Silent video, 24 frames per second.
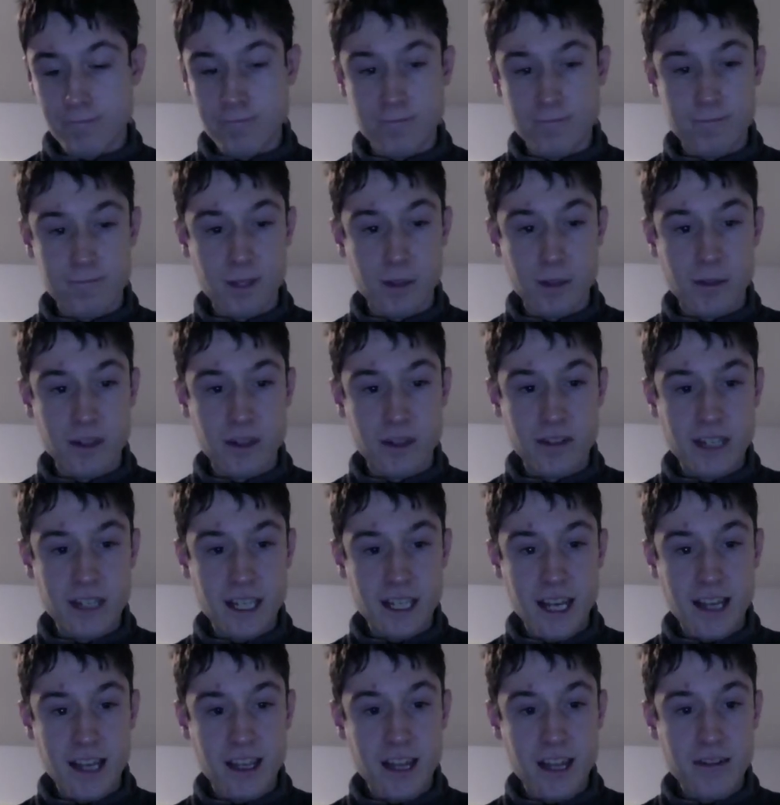the movie
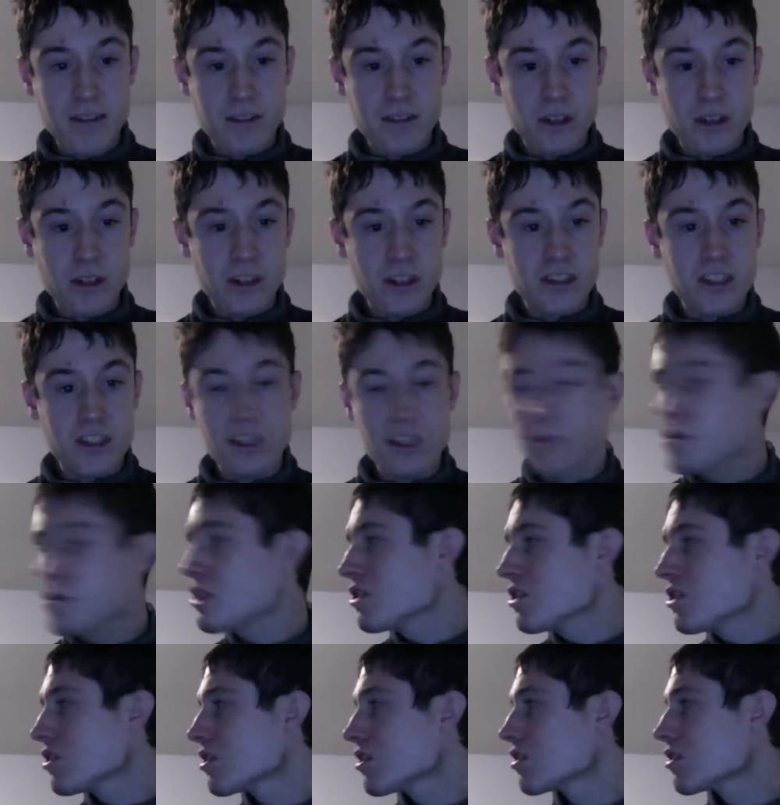had left all the
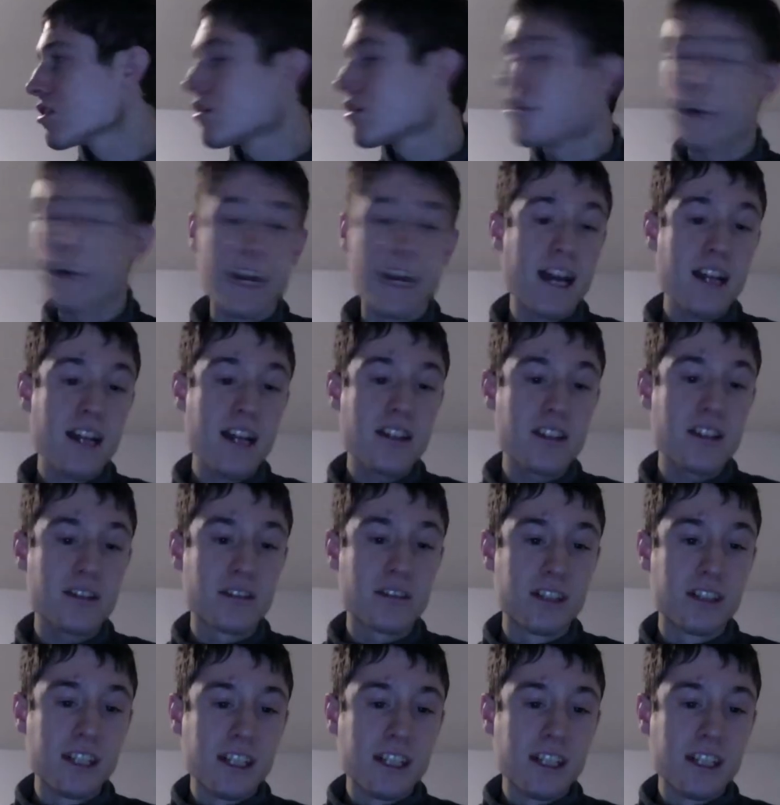cinemas, so I had to